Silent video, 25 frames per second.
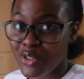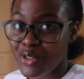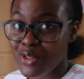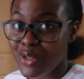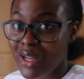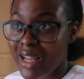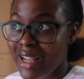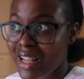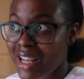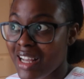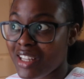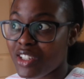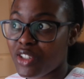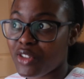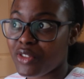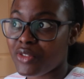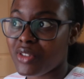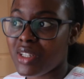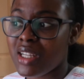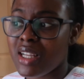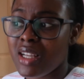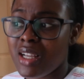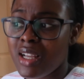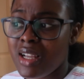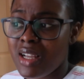So I kind of
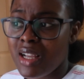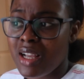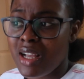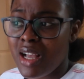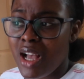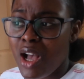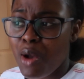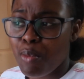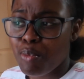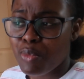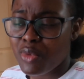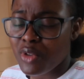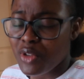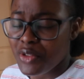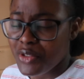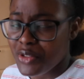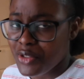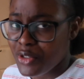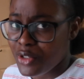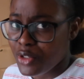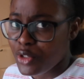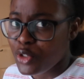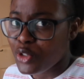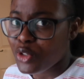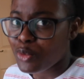
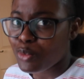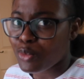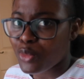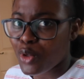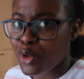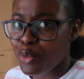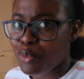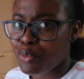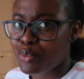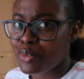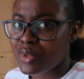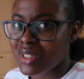presume or